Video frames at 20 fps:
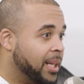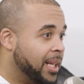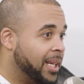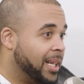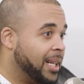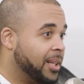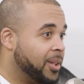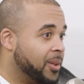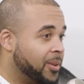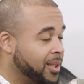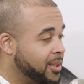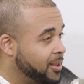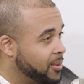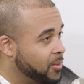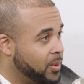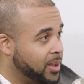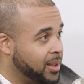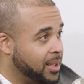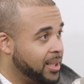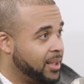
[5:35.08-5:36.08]
and I know I
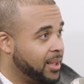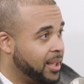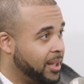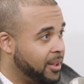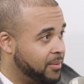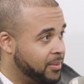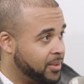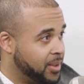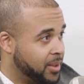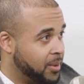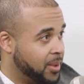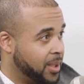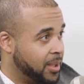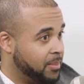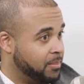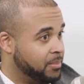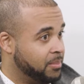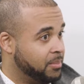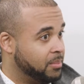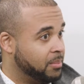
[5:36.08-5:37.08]
didn't want that life. So
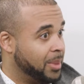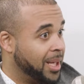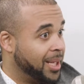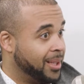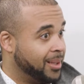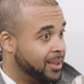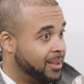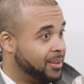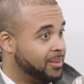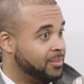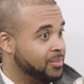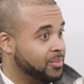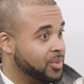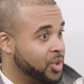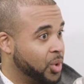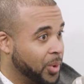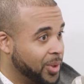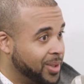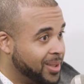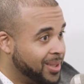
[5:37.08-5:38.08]
I made the
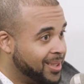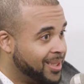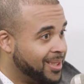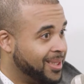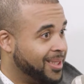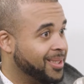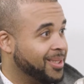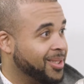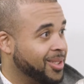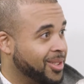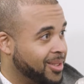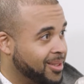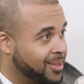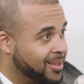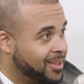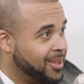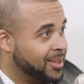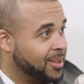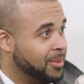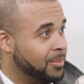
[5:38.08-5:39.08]
choices and
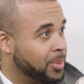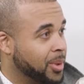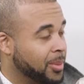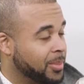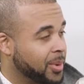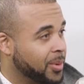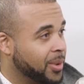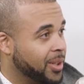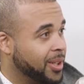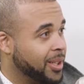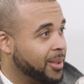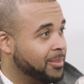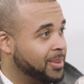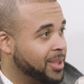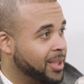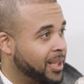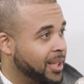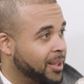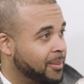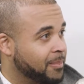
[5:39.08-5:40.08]
decisions to put me where I am
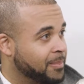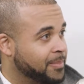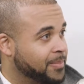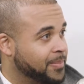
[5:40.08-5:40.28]
today.